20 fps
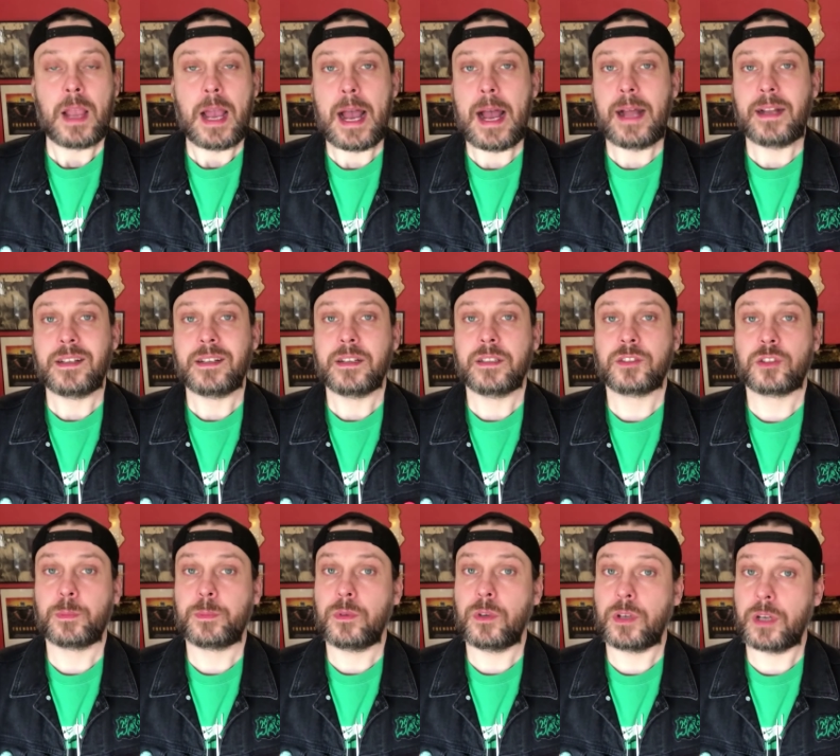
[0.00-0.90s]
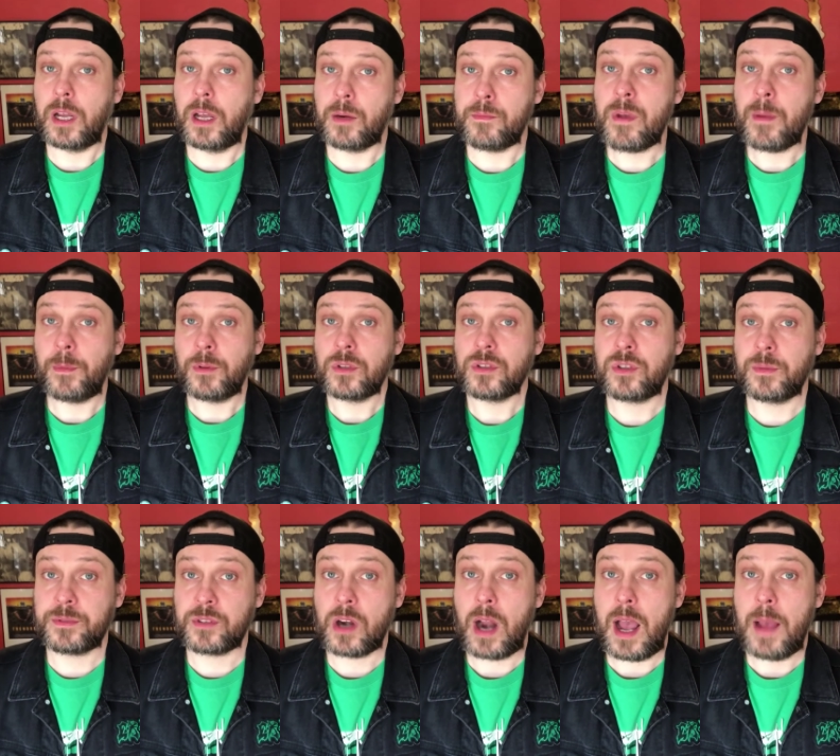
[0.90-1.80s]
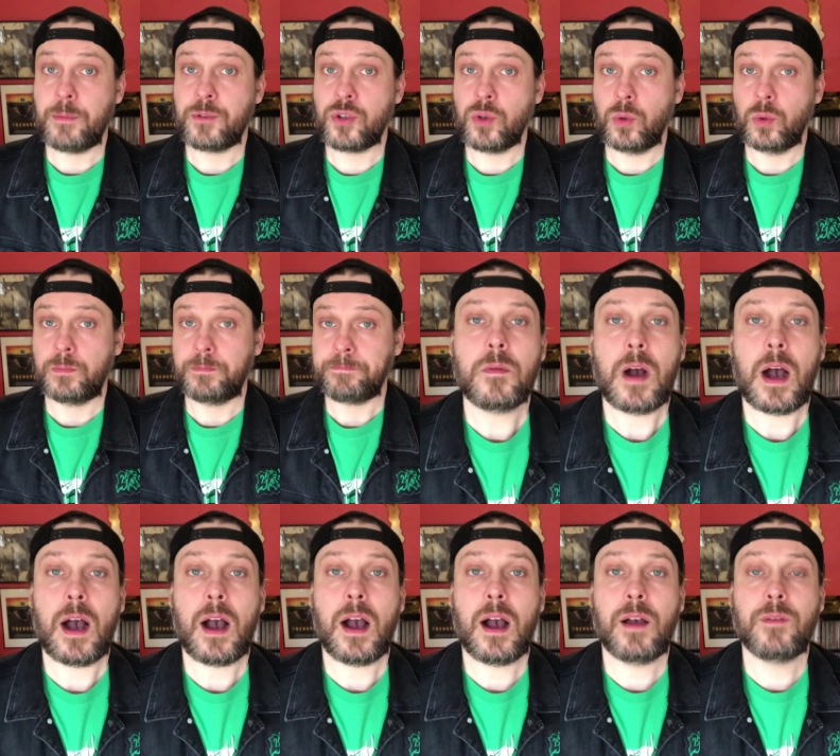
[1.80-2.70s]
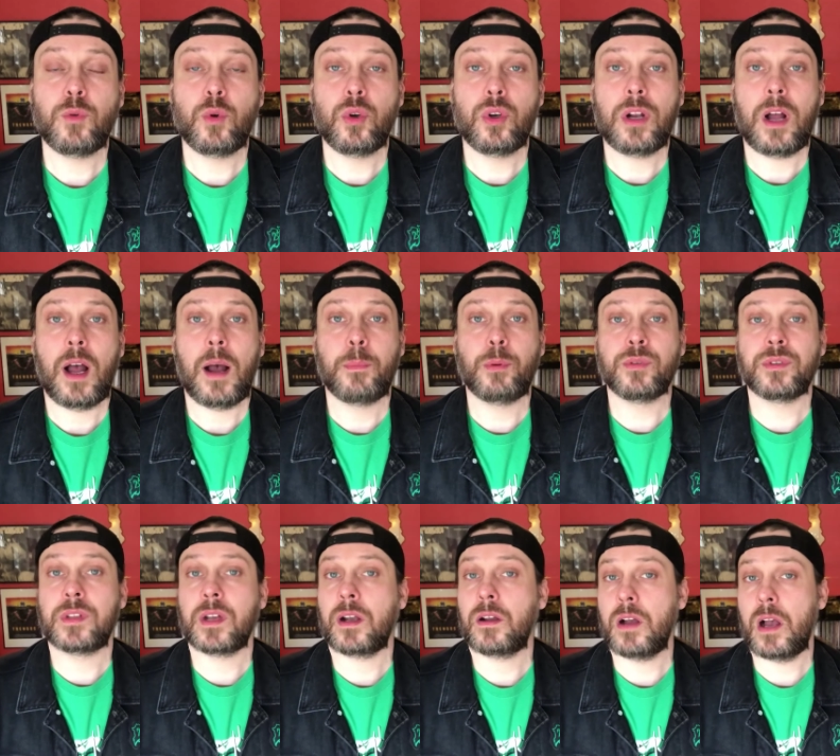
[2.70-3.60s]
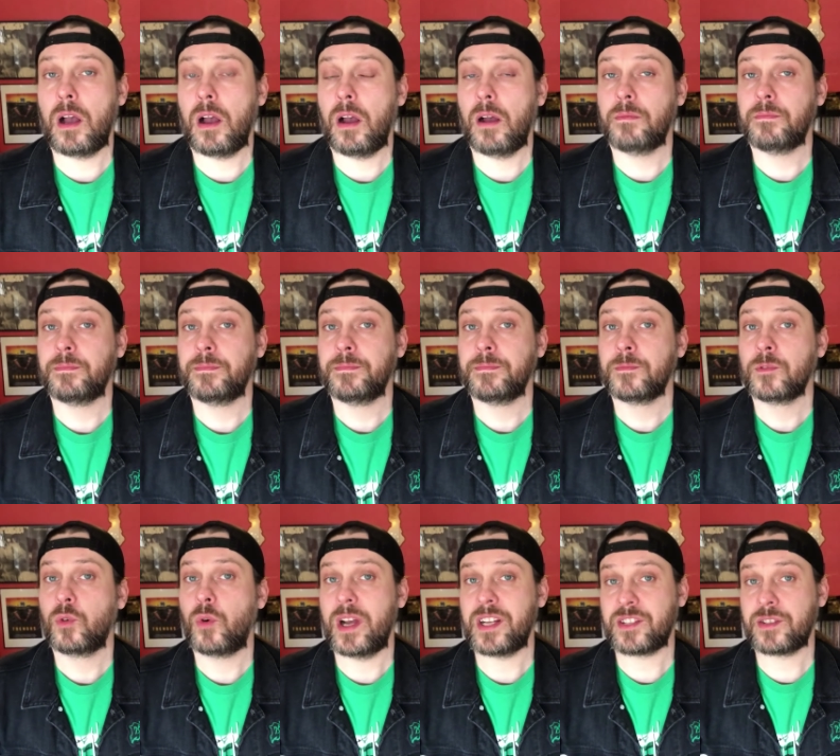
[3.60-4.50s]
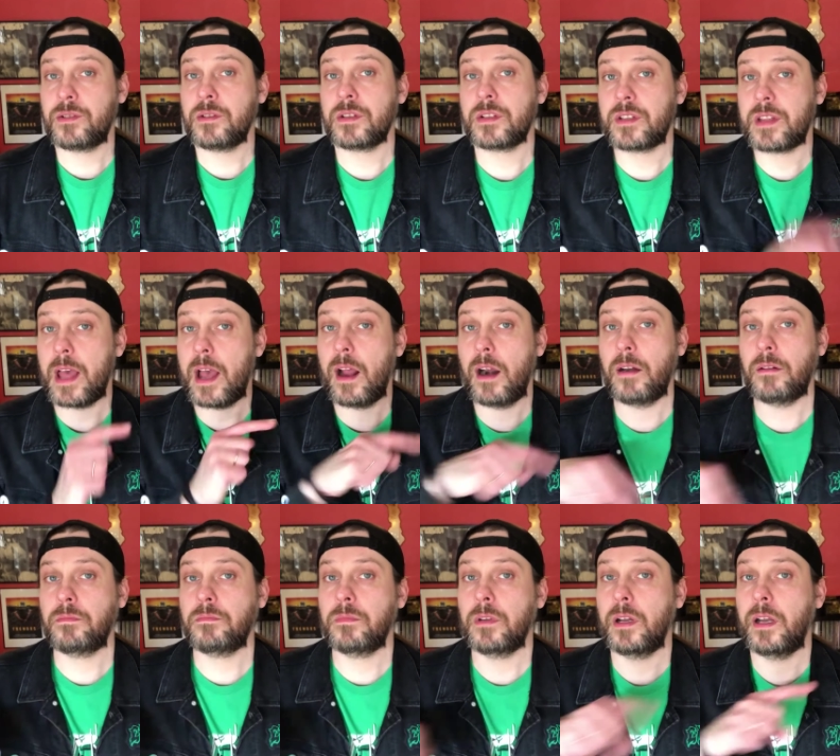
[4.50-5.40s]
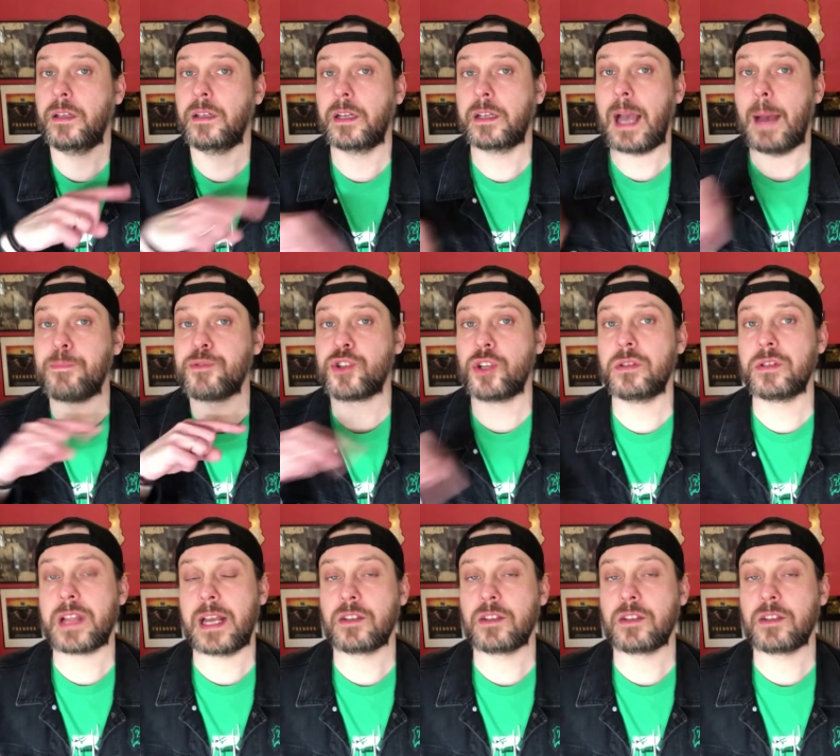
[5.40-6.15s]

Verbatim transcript: and sub remember to subscribe too. I will uh, put the uh, questions there in the captions